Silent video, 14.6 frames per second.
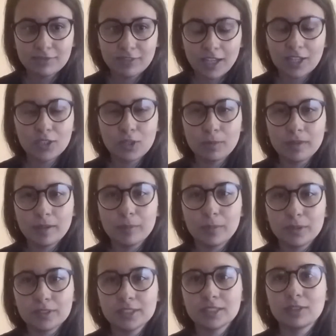fandom in
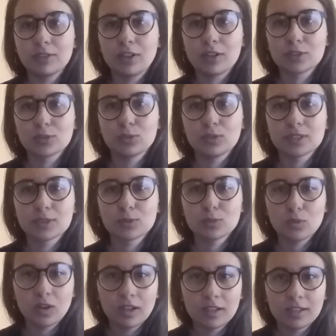particular was
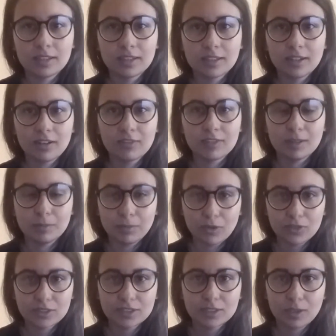one of the
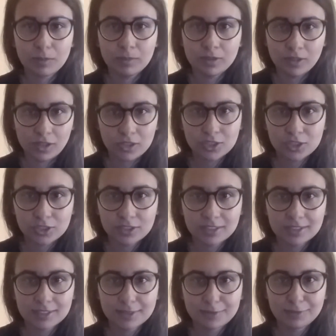most
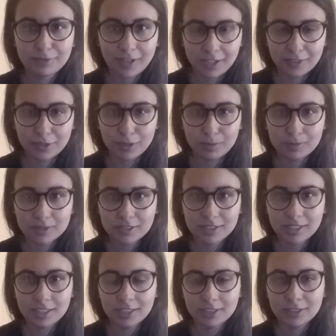obnoxious fandoms
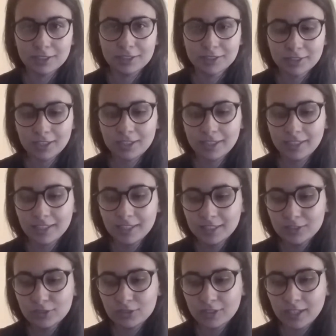in the entire
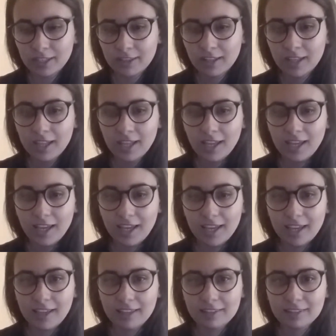internet,
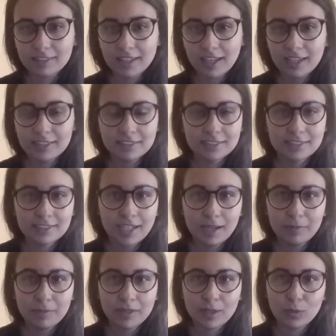and at the
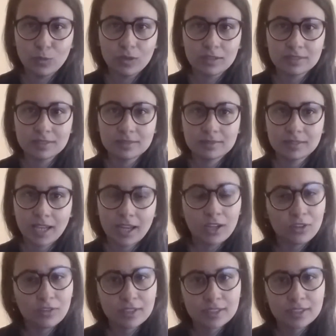time it was kind of